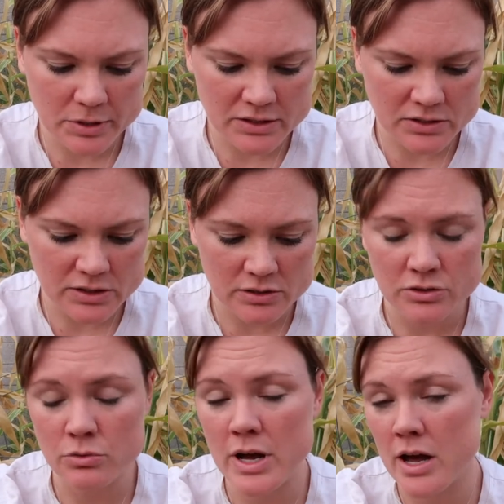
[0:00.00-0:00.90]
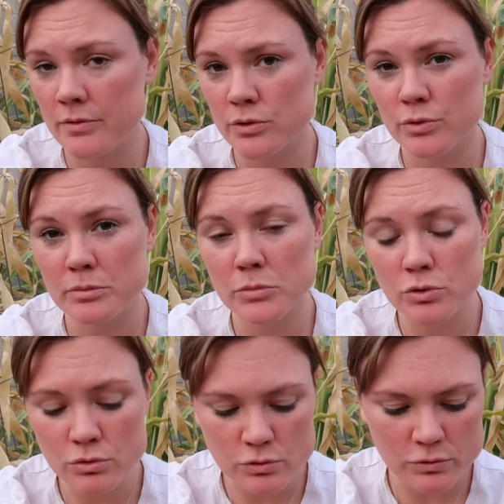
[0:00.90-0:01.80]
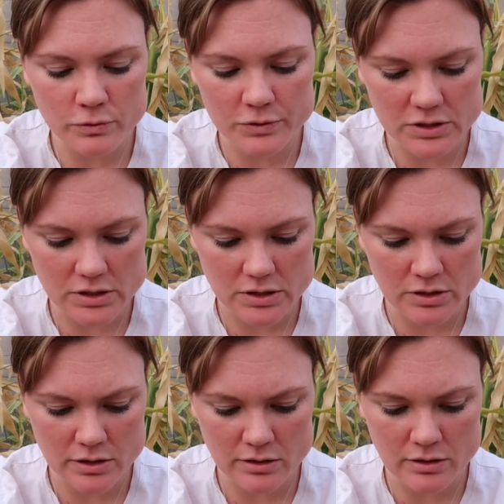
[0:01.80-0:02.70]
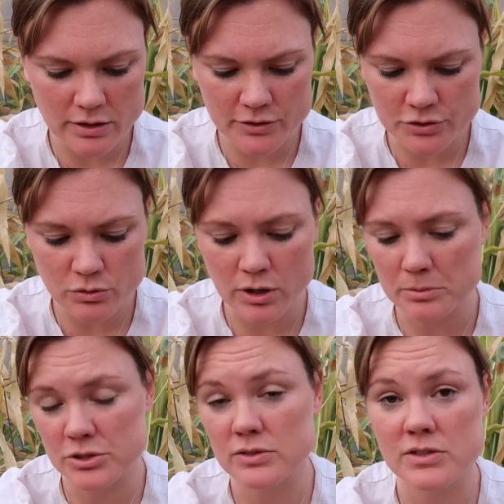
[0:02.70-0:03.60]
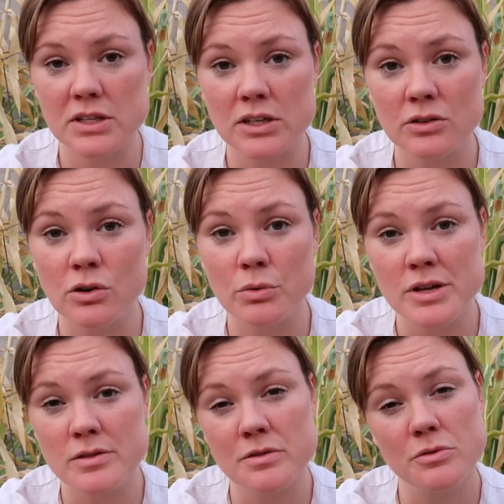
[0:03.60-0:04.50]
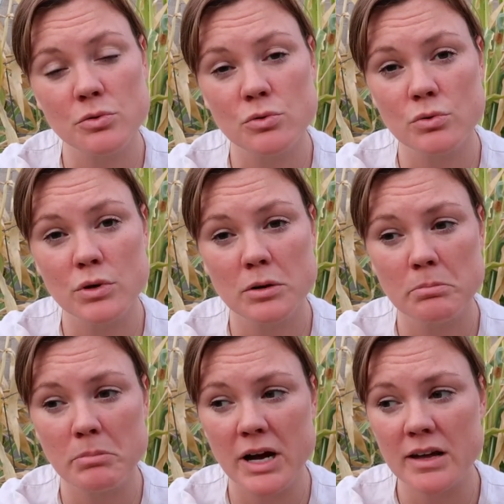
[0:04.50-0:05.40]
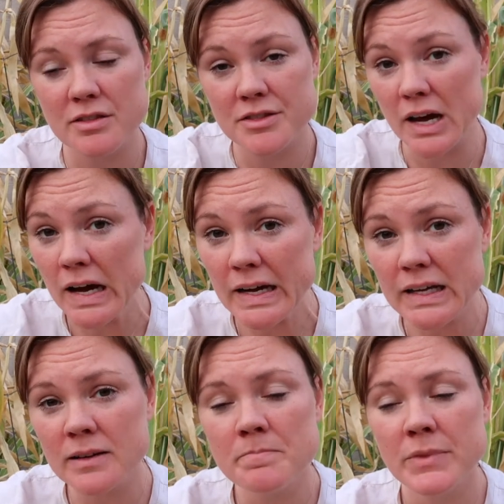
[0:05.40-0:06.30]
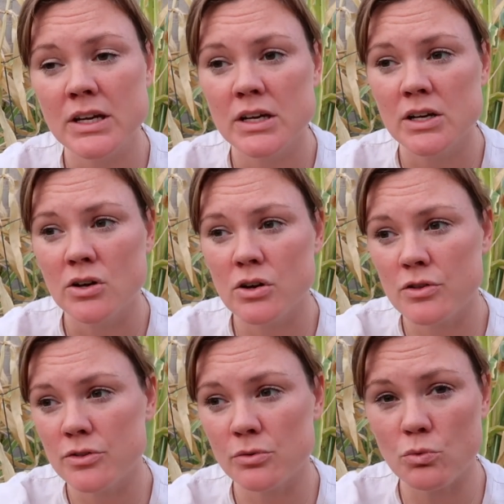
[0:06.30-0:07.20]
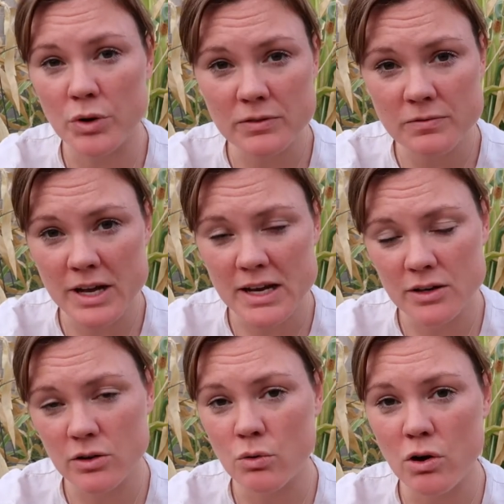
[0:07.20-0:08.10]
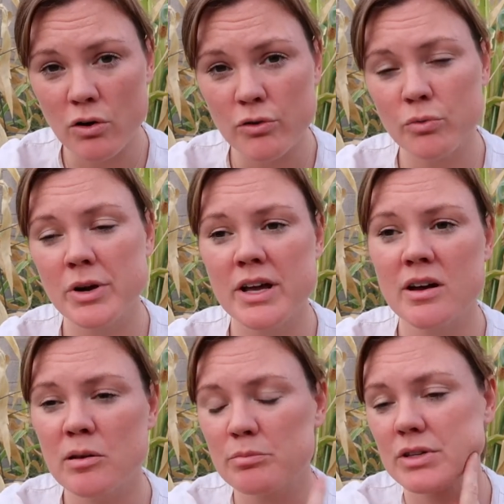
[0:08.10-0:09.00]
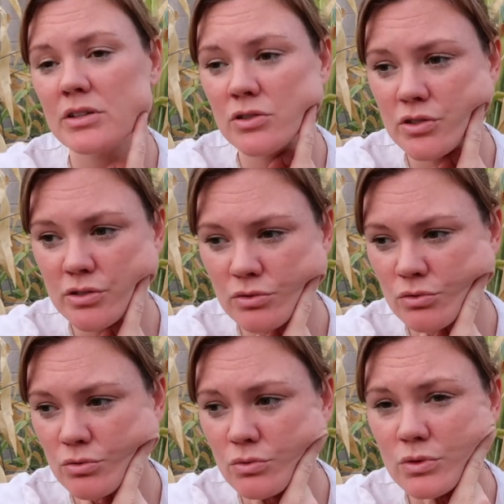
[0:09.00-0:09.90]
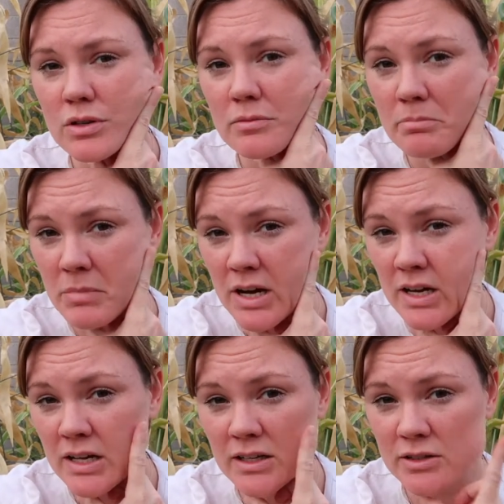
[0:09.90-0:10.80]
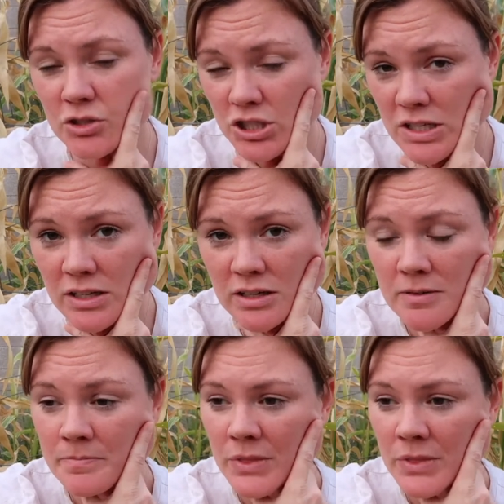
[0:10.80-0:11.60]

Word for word: basically to have it removed, there are two options. They could go in through my thigh, through one vein, go all the way up into my cheek